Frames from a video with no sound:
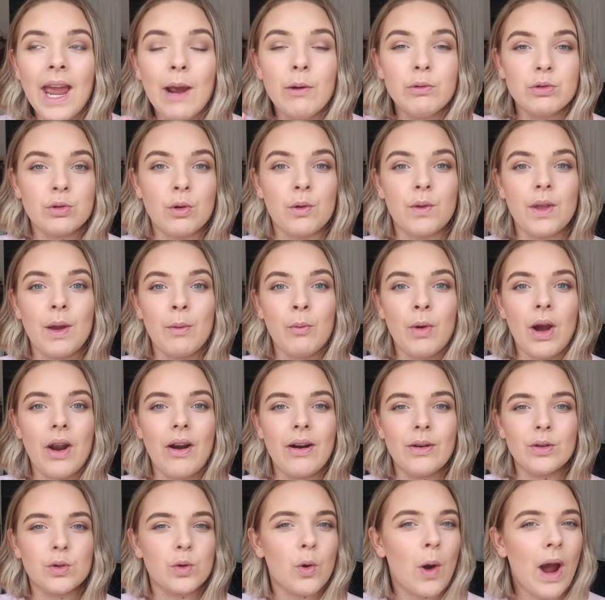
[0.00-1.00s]
It was one of them where
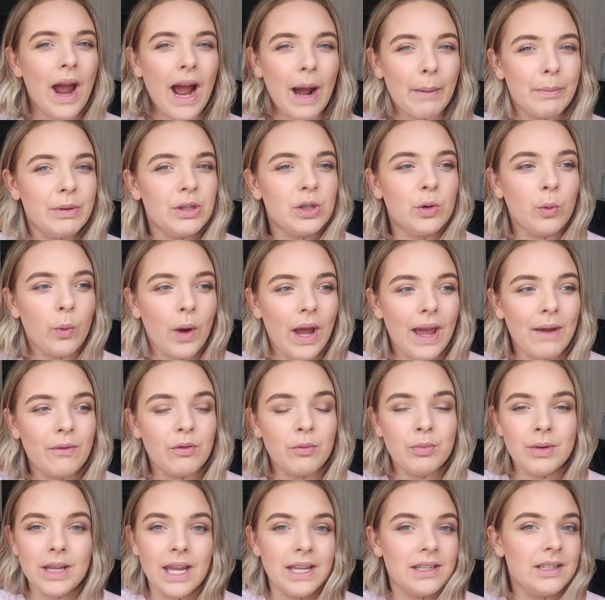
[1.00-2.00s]
I was quite happy to wait
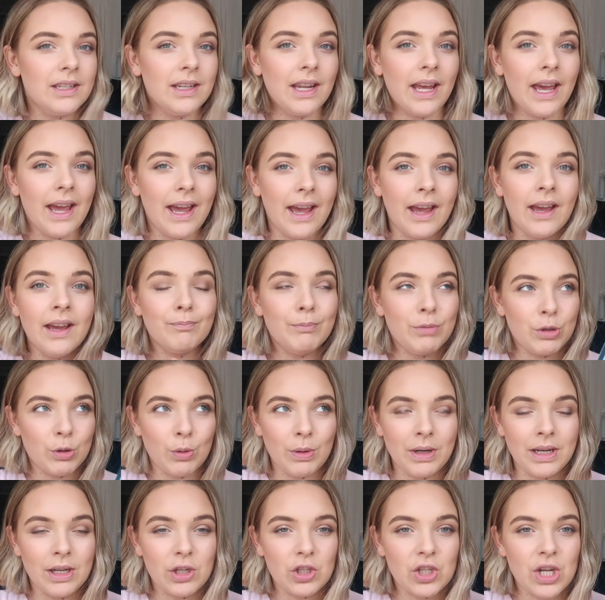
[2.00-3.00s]
from day to day
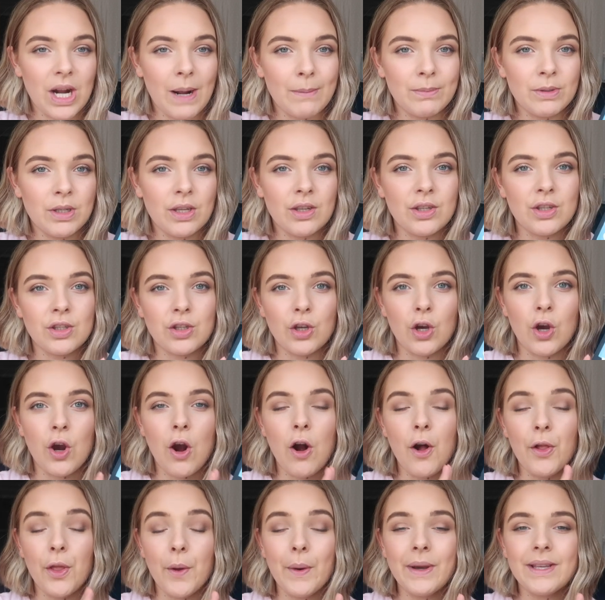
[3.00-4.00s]
between each chapter. So
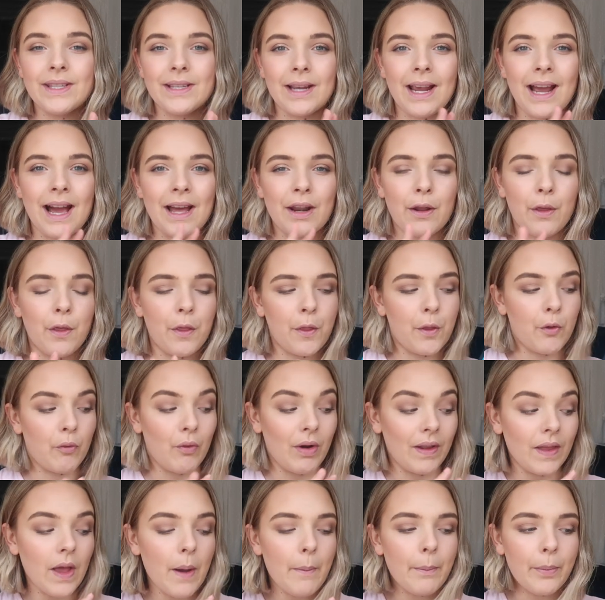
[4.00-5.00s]
although it's a kind of
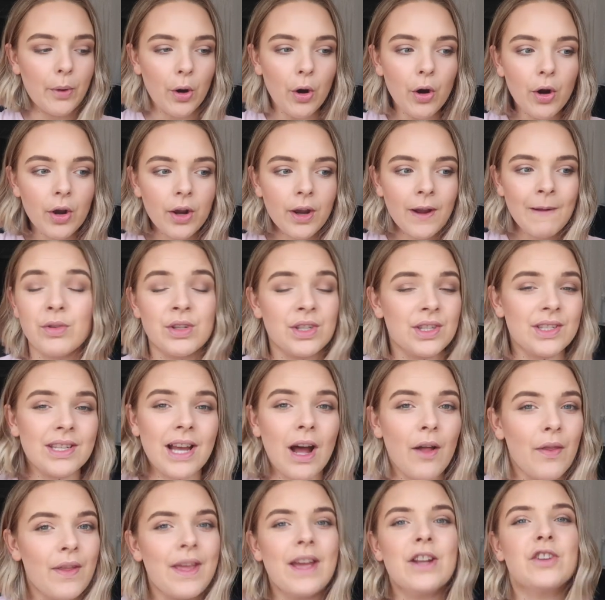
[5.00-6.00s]
thriller book, I wasn't
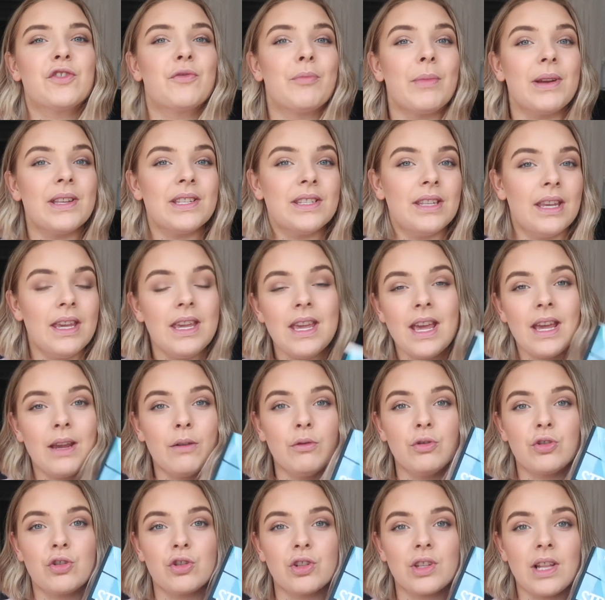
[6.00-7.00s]
sat on the edge of my seat. It
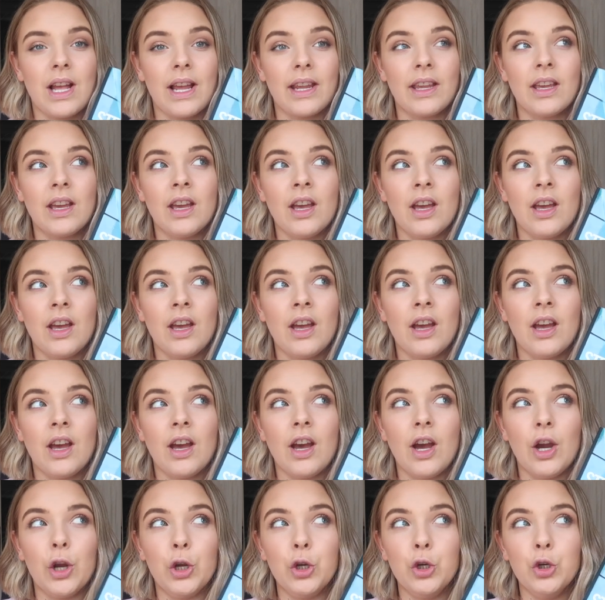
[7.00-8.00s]
was just like
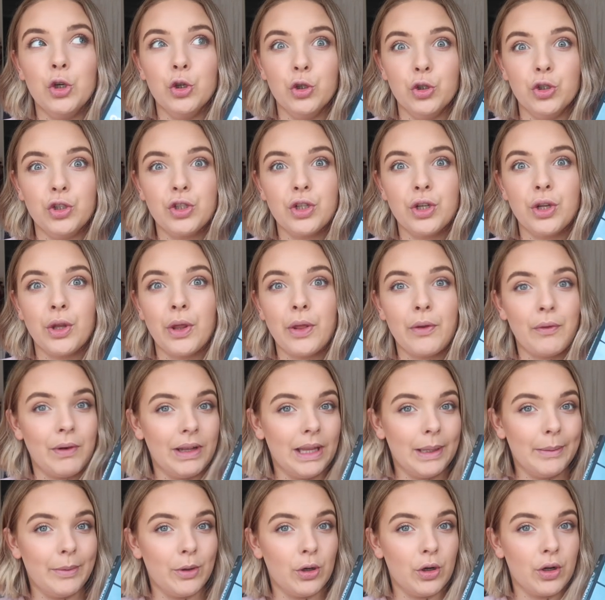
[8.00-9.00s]
a good
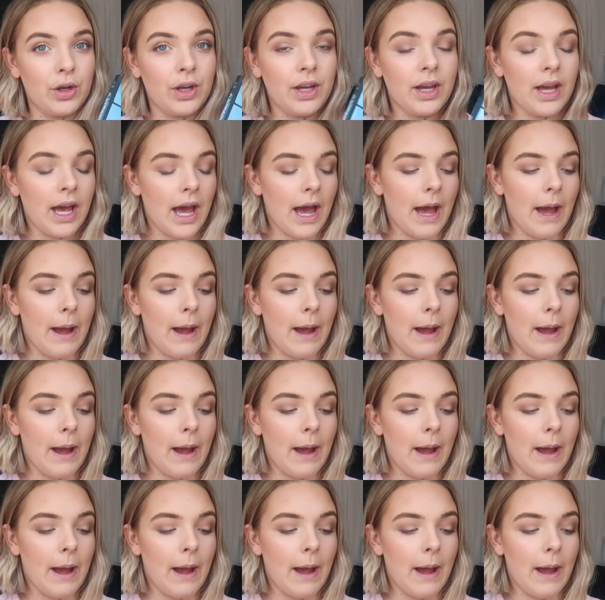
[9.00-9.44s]
thriller book.